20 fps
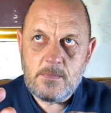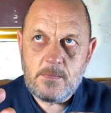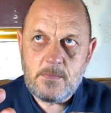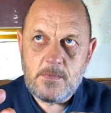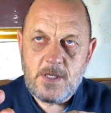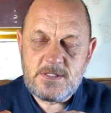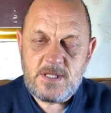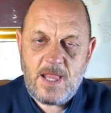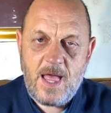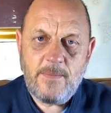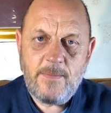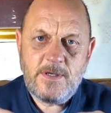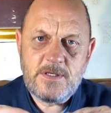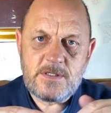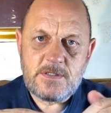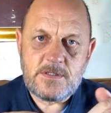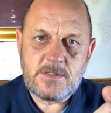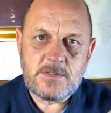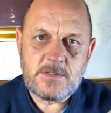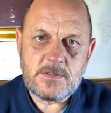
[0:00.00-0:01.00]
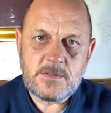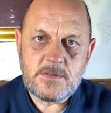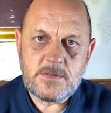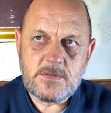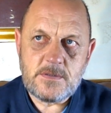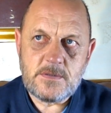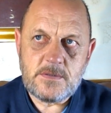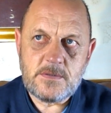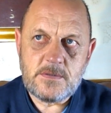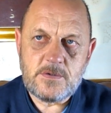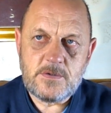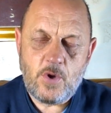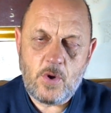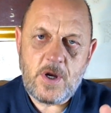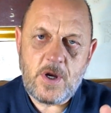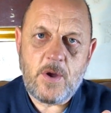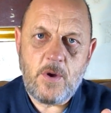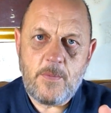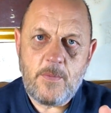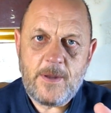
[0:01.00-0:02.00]
Islamists
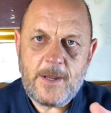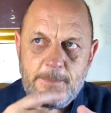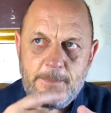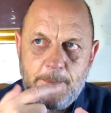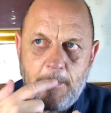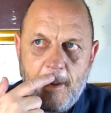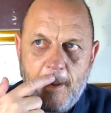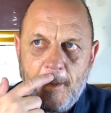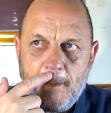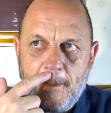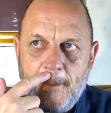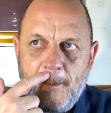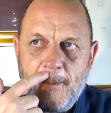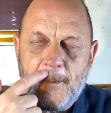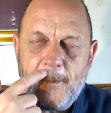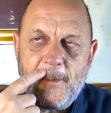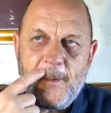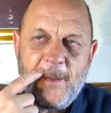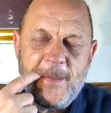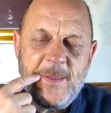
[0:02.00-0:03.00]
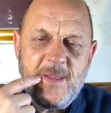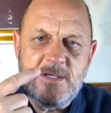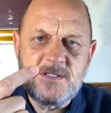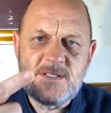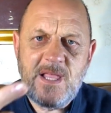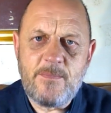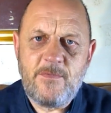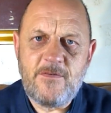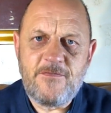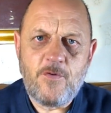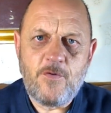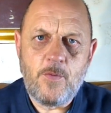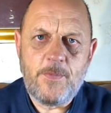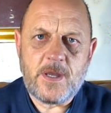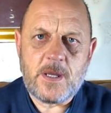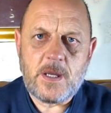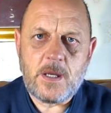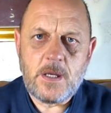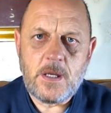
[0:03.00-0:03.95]
talk out about this person, are they Islamophobic?